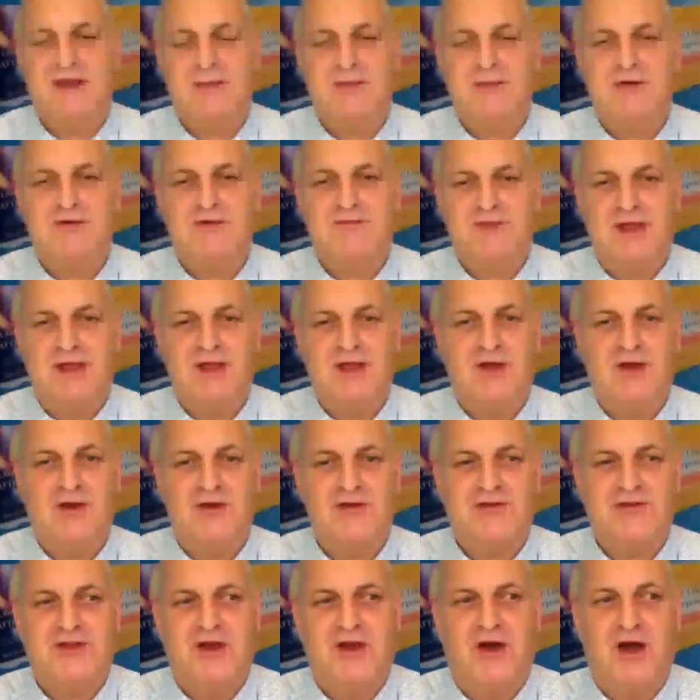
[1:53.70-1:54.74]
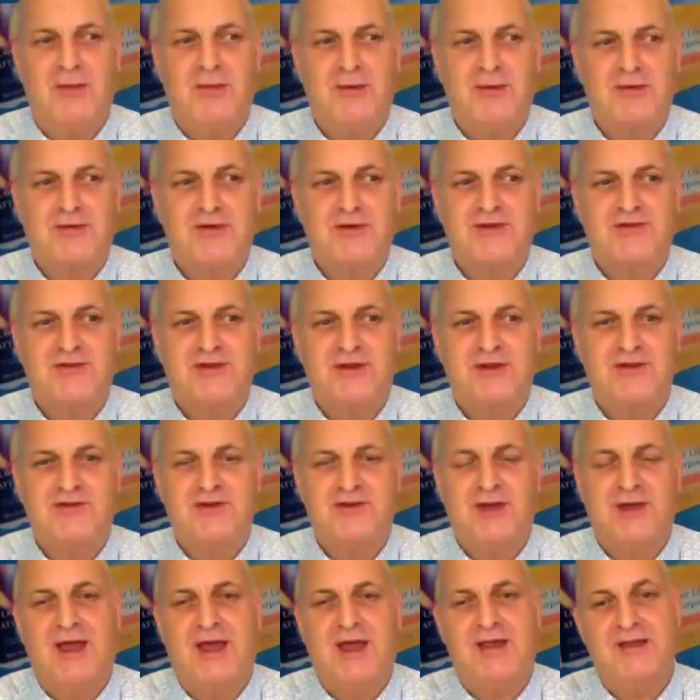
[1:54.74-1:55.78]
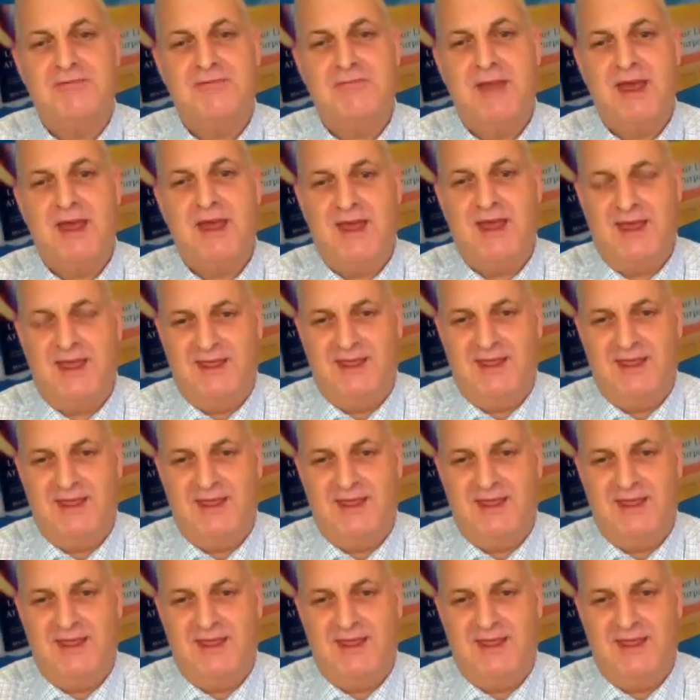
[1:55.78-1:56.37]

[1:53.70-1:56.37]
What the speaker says: of fingers, the almond croissants you had in May.